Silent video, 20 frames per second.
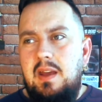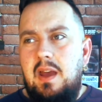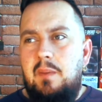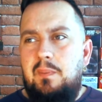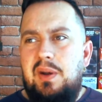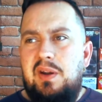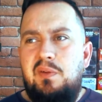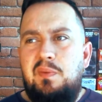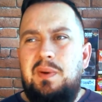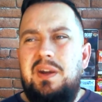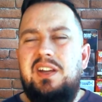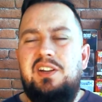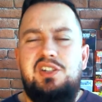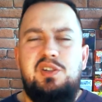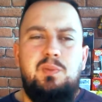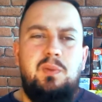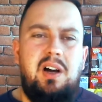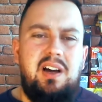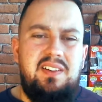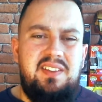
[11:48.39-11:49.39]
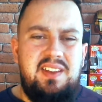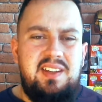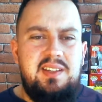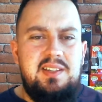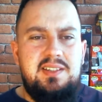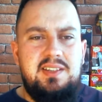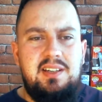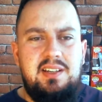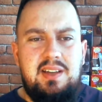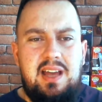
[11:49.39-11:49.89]
a bit of a prediction what I think
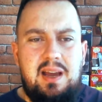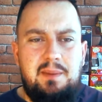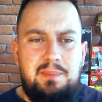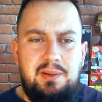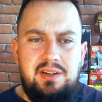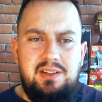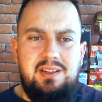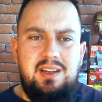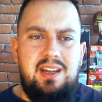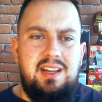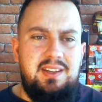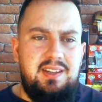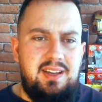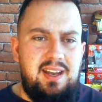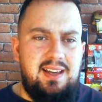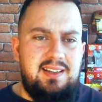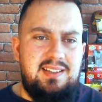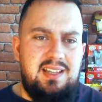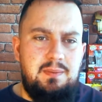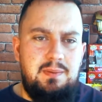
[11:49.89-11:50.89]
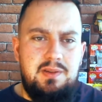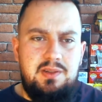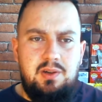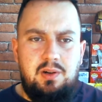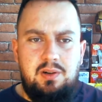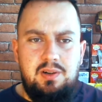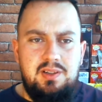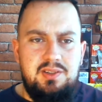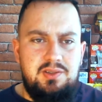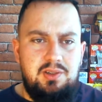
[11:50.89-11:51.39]
is going to happen in the next
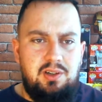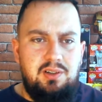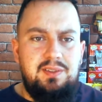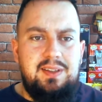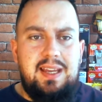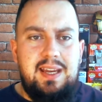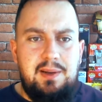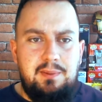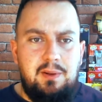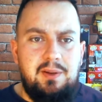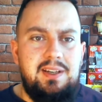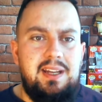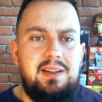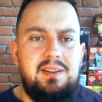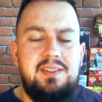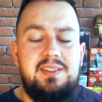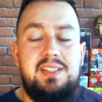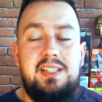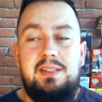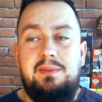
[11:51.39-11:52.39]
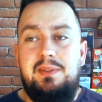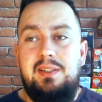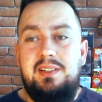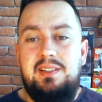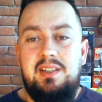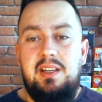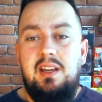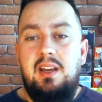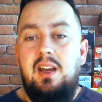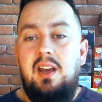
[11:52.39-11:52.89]
episode and sort of later on down the
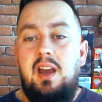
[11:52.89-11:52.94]
series,